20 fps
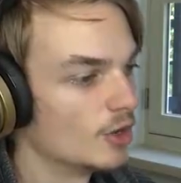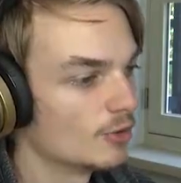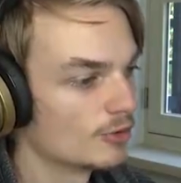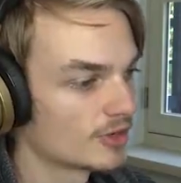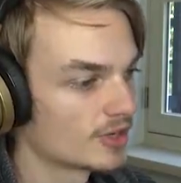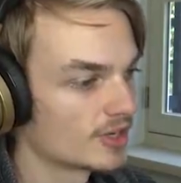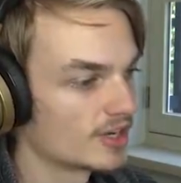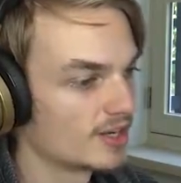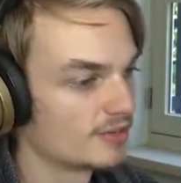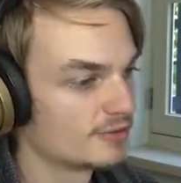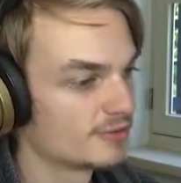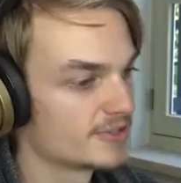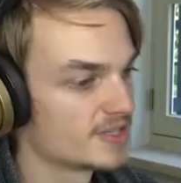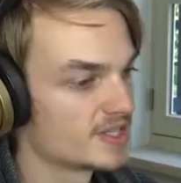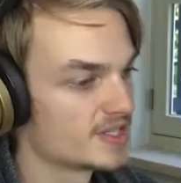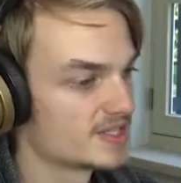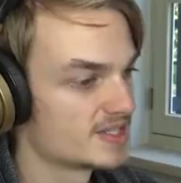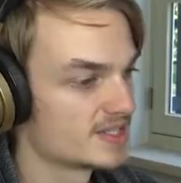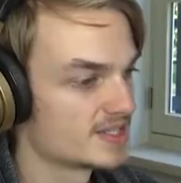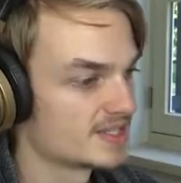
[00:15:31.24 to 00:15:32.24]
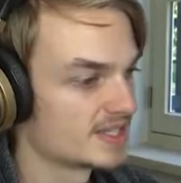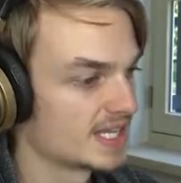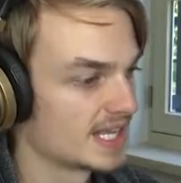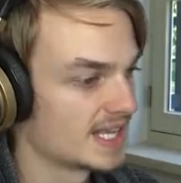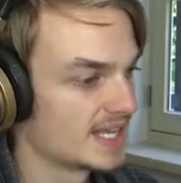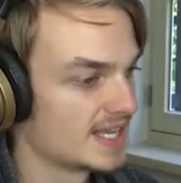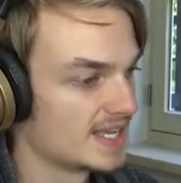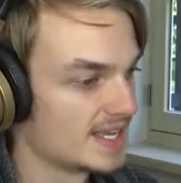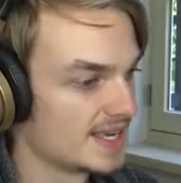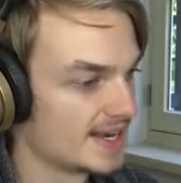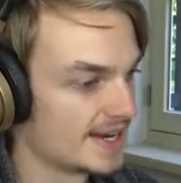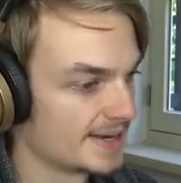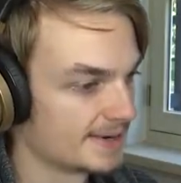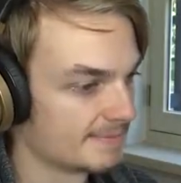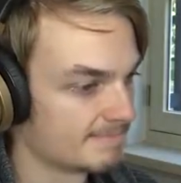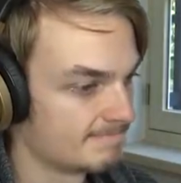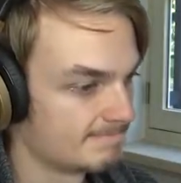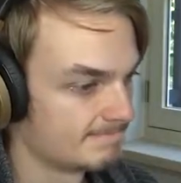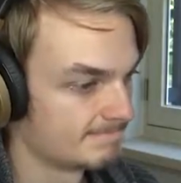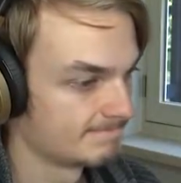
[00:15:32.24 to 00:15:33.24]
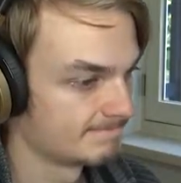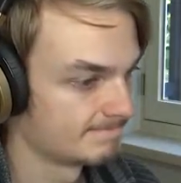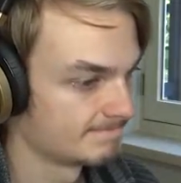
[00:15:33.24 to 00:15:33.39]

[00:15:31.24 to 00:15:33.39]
Overconfidence is the key here.